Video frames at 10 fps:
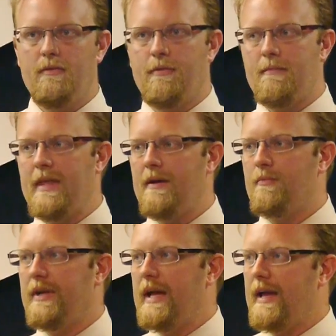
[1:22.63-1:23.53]
From
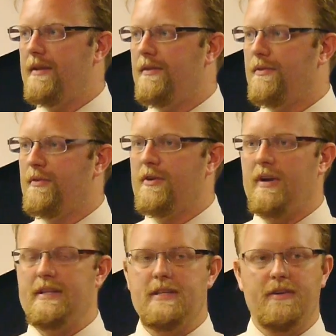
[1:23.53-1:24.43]
that, we had three
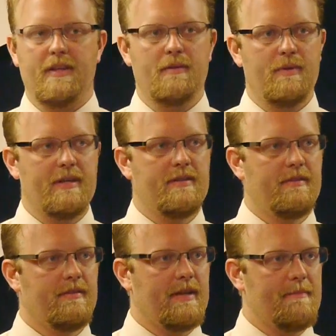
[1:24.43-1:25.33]
criteria that we
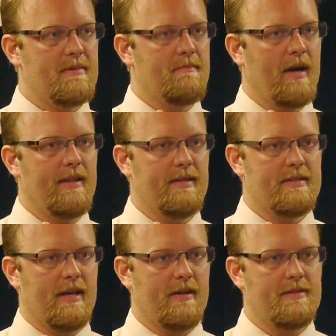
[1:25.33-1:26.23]
kept in mind the
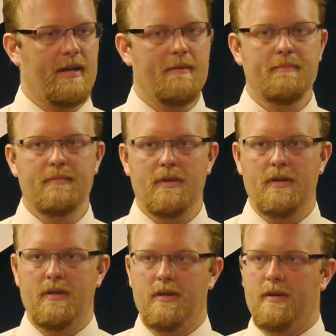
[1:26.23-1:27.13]
entire time.
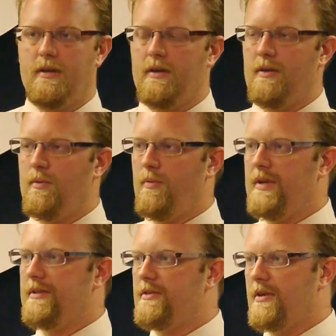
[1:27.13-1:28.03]

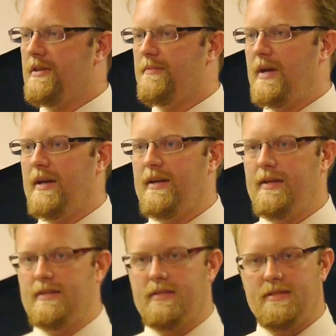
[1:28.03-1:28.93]
We took into,
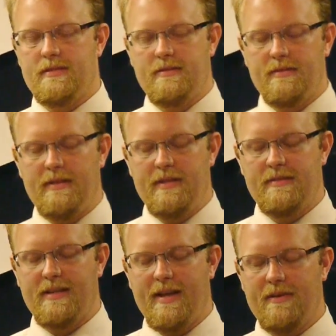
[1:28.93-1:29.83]
into,
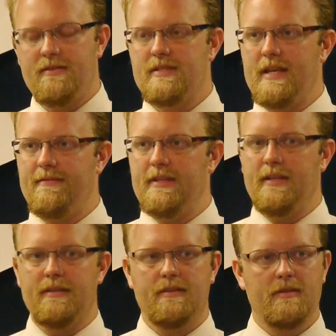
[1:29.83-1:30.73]
into account
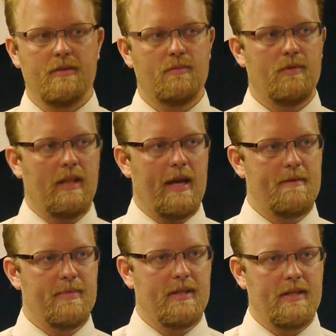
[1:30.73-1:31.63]
safety,
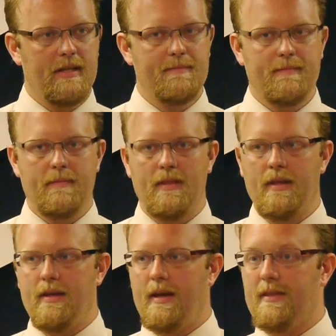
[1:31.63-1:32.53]
reliability,
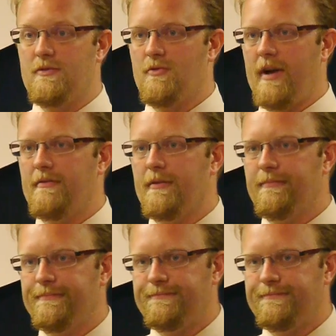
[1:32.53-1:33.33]
and driving